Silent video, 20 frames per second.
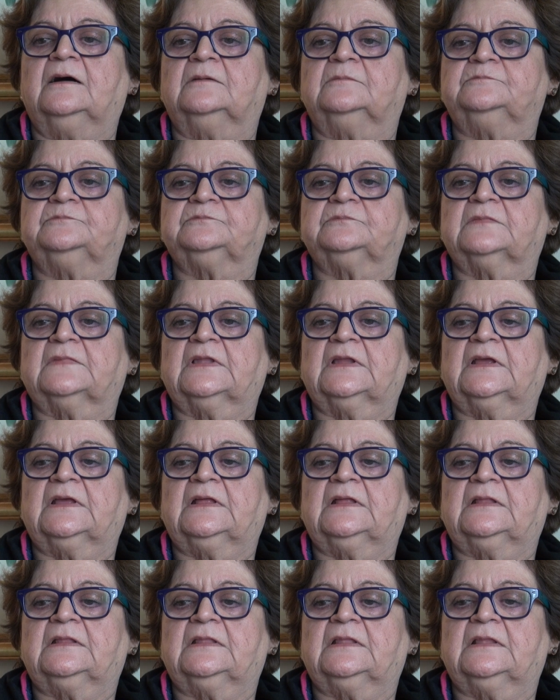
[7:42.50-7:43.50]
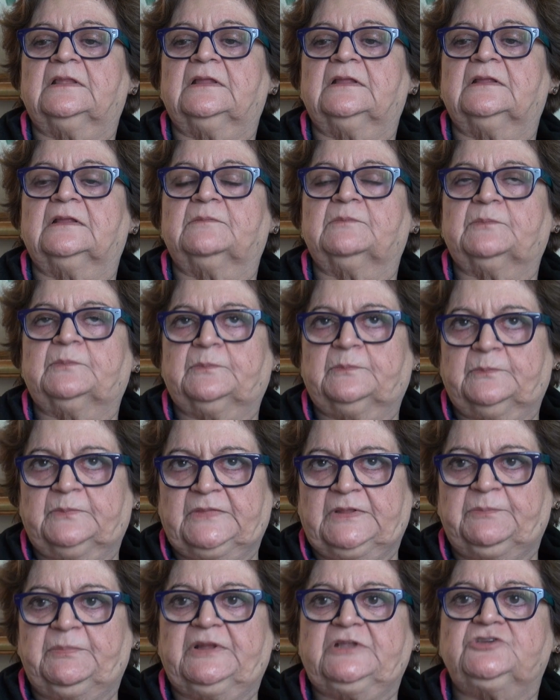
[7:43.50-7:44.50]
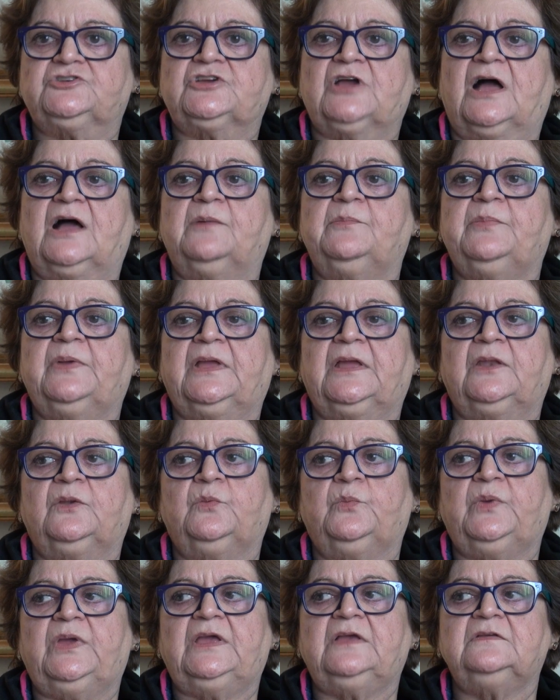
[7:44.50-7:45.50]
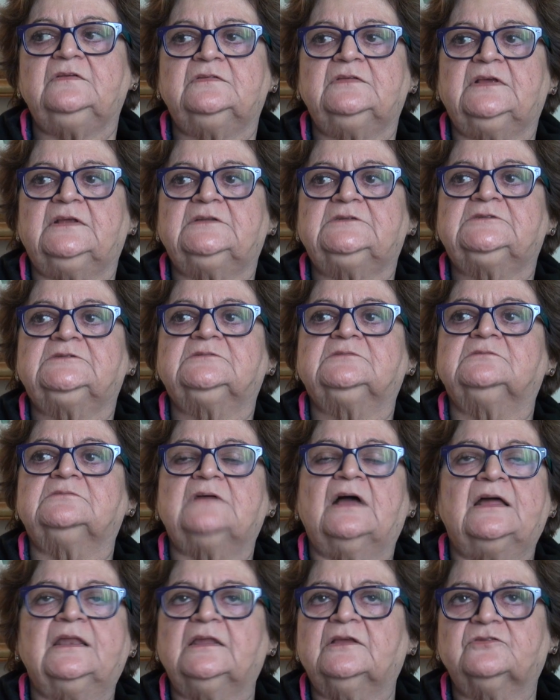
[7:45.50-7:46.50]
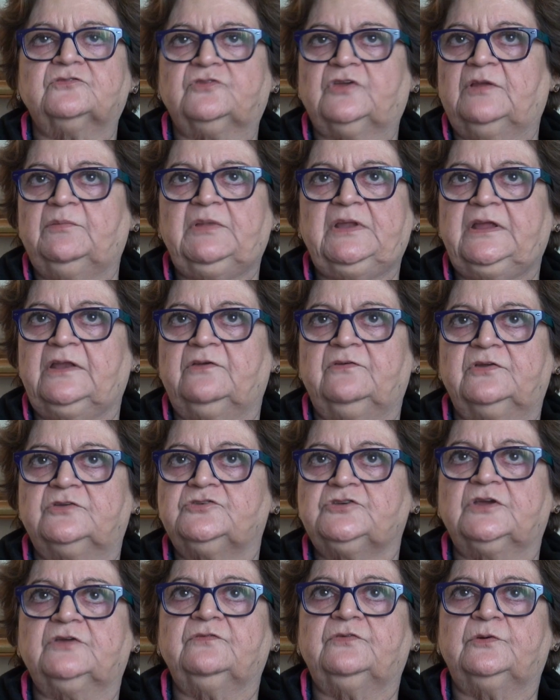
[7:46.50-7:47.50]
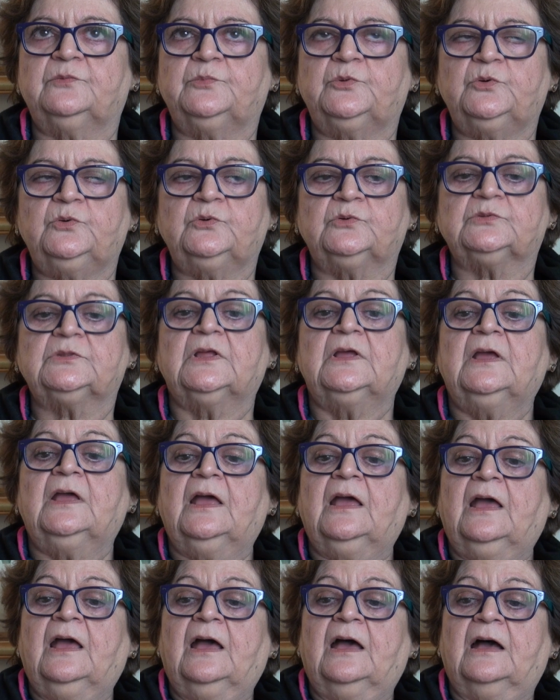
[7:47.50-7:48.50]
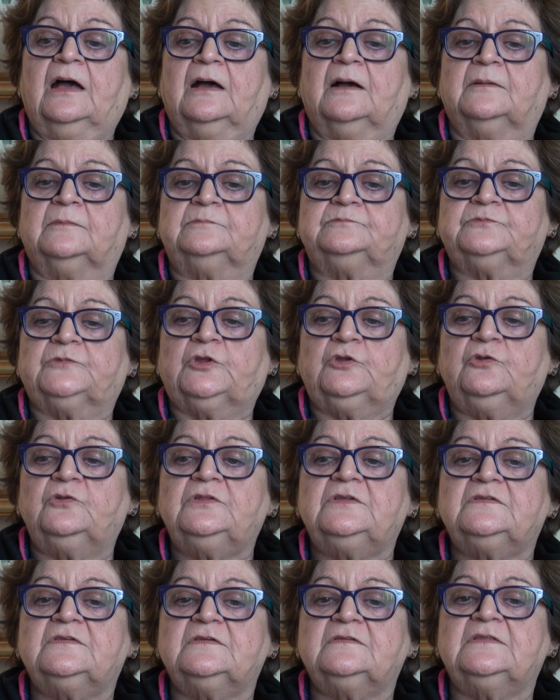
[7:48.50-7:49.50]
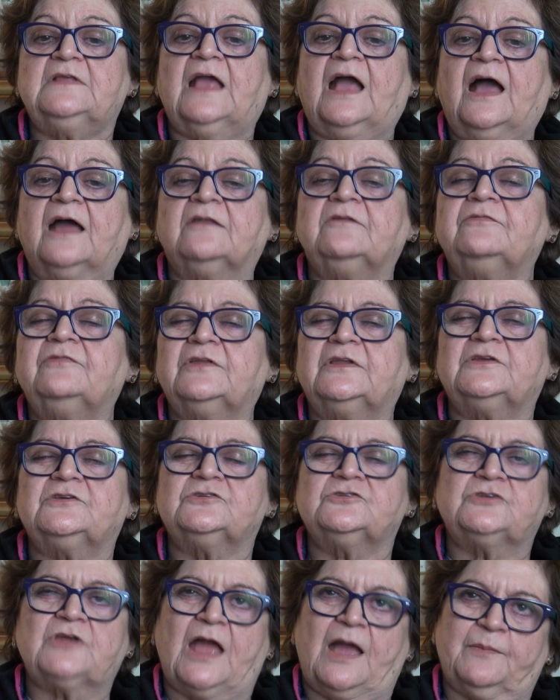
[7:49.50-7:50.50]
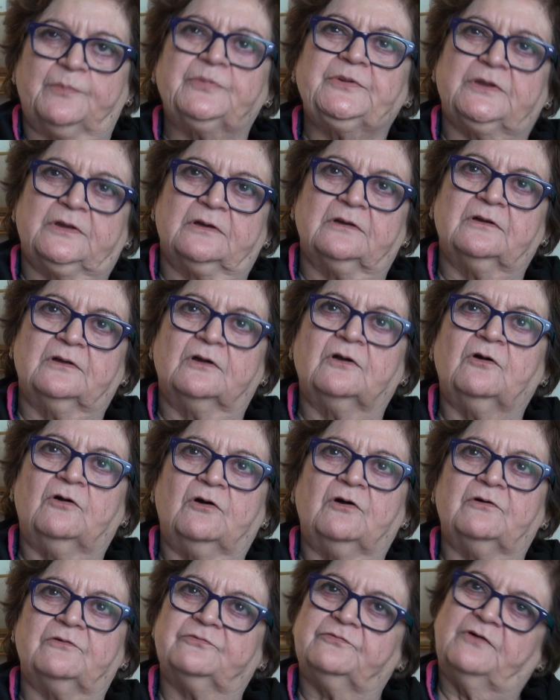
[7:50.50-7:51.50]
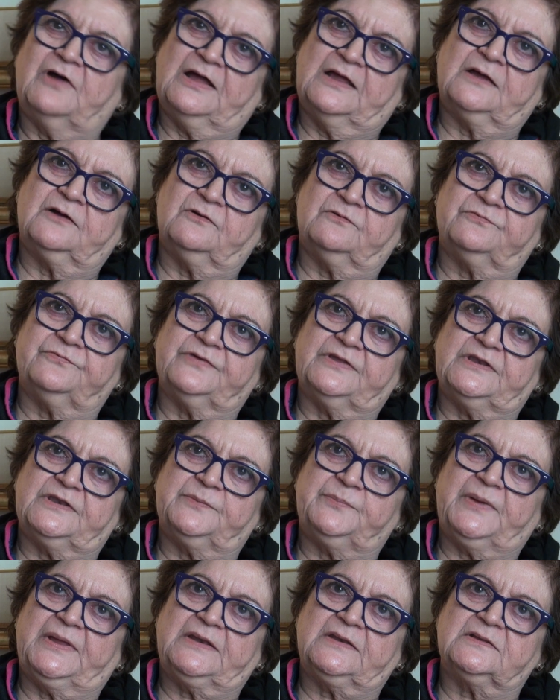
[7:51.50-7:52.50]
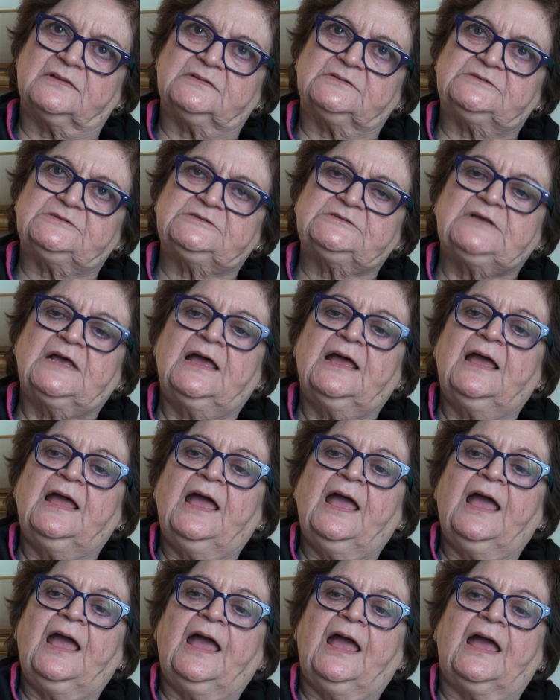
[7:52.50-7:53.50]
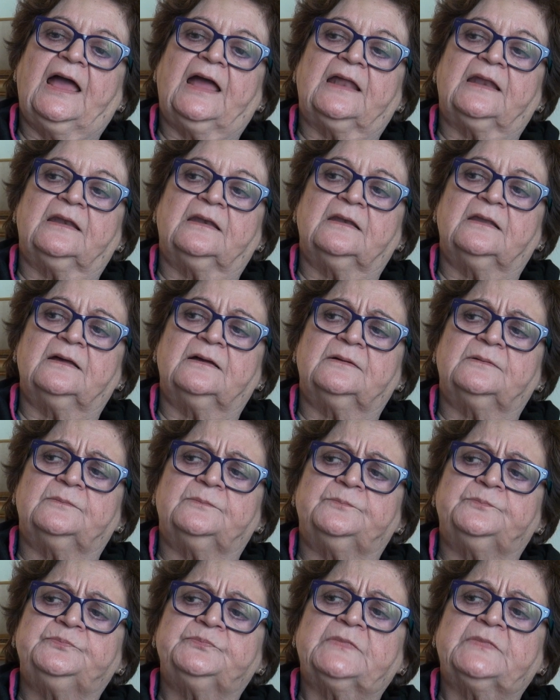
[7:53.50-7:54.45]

the Punjab in ways that are extremely enriching for both. This is the unfinished chapter of independence, and